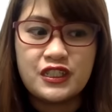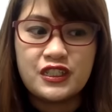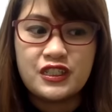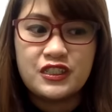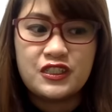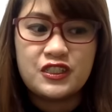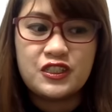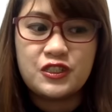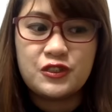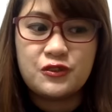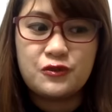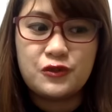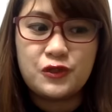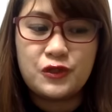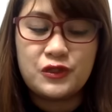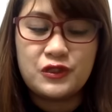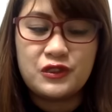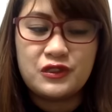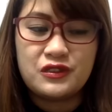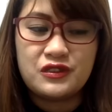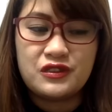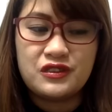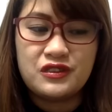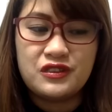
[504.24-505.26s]
she
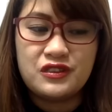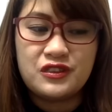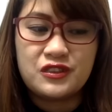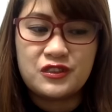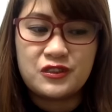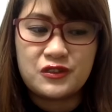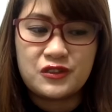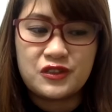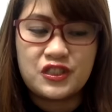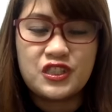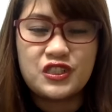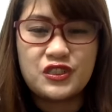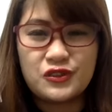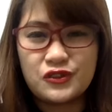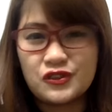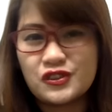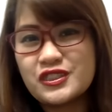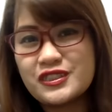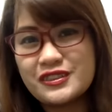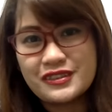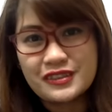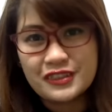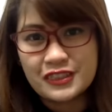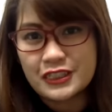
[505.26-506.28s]
would, she knows
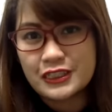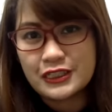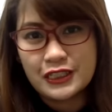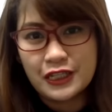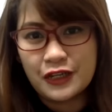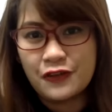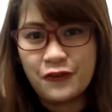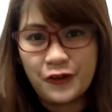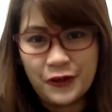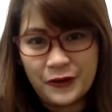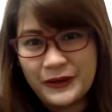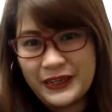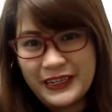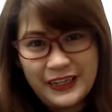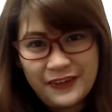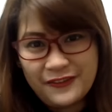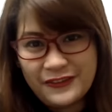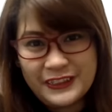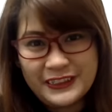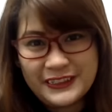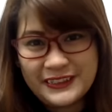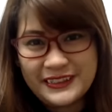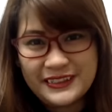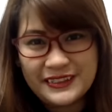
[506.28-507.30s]
she's earning for
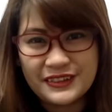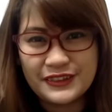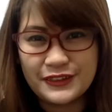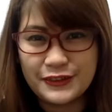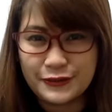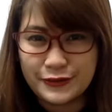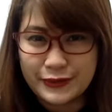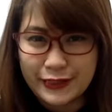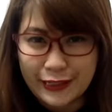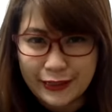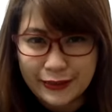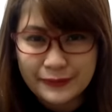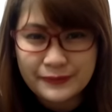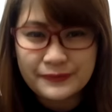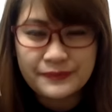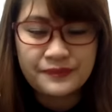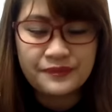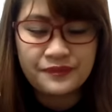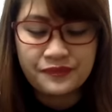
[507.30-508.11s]
whatever she's doing.